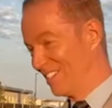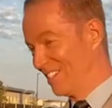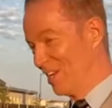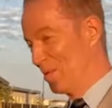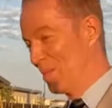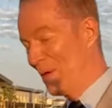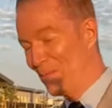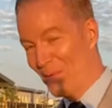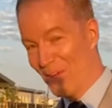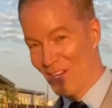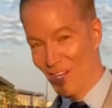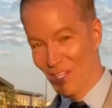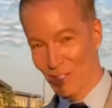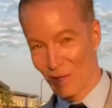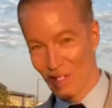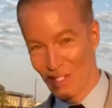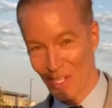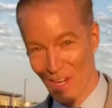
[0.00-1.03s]
she's going to be a
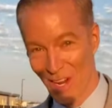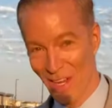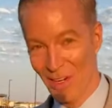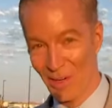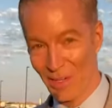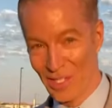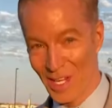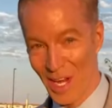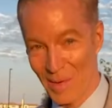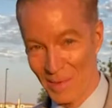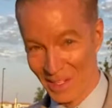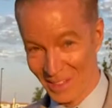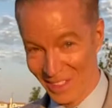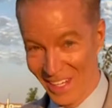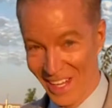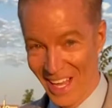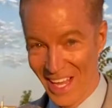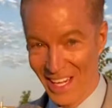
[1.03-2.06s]
pediatrician. Understatement.
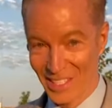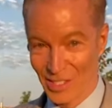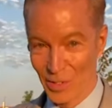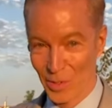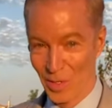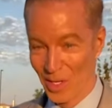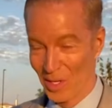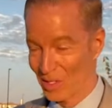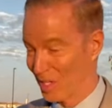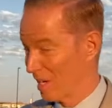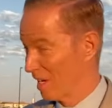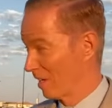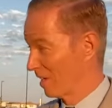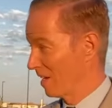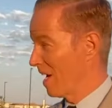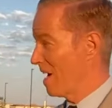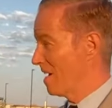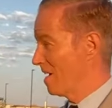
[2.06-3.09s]
A lot of school years ahead,
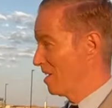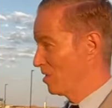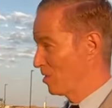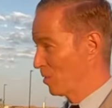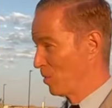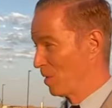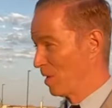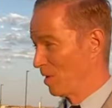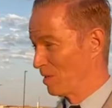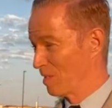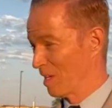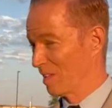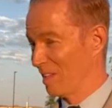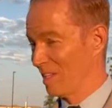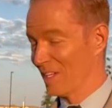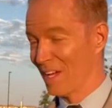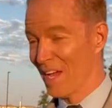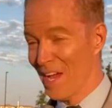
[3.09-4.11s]
like 80 school years, I
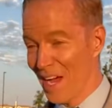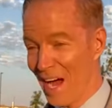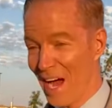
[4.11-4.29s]
think.